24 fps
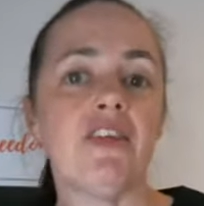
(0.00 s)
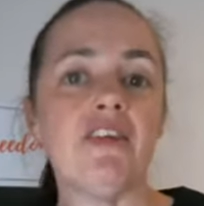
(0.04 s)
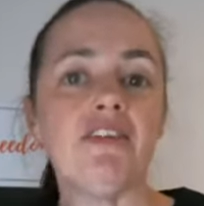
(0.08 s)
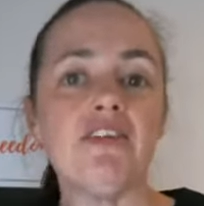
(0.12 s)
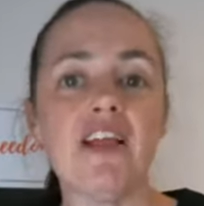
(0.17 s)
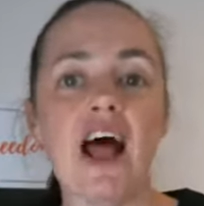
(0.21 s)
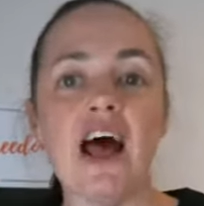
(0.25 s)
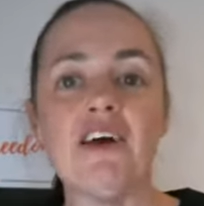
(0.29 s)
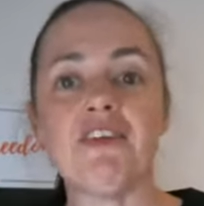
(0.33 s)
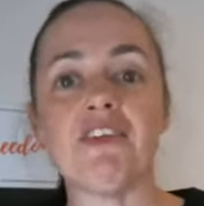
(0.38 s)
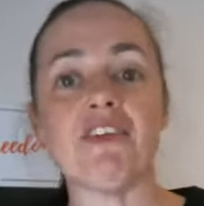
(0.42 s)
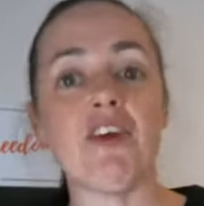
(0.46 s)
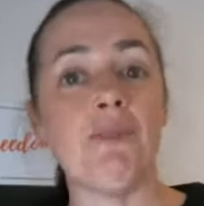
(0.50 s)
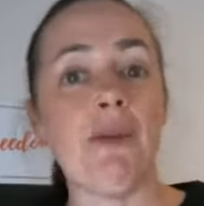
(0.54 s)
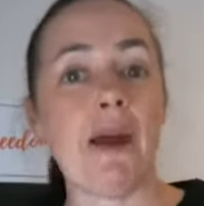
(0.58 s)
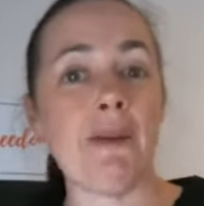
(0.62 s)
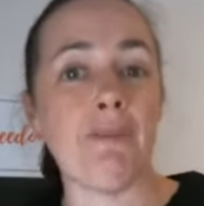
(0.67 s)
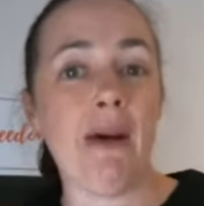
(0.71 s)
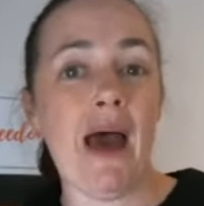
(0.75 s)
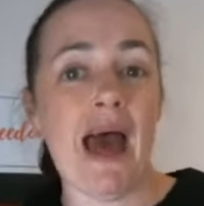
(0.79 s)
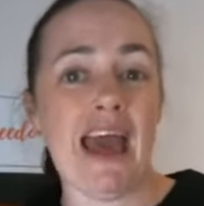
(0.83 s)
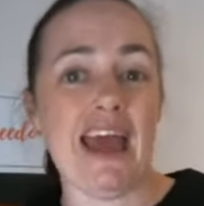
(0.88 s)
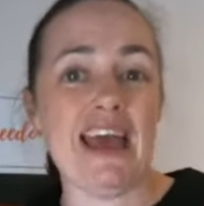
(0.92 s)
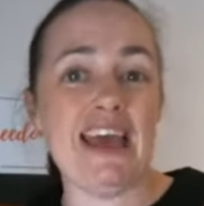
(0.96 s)
this live is on my
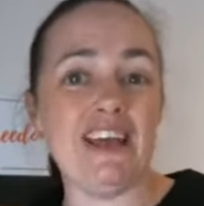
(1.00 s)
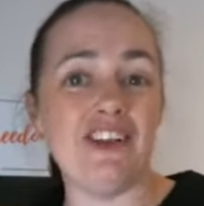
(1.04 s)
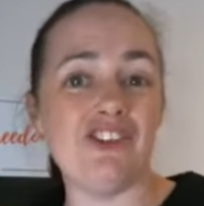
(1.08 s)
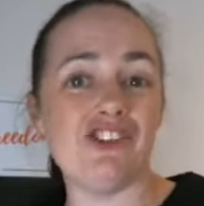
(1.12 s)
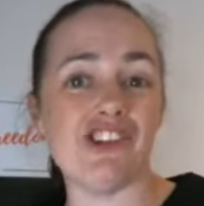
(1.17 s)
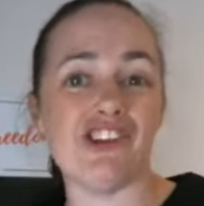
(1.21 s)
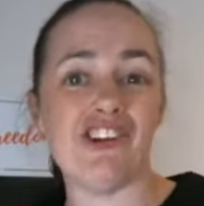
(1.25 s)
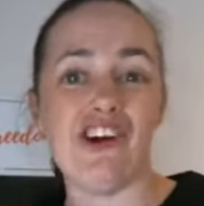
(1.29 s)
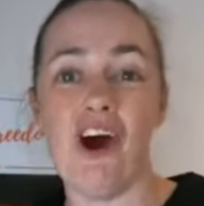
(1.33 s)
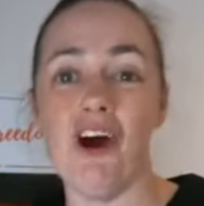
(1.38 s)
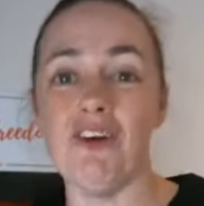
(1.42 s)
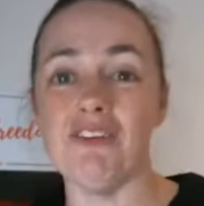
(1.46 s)
page,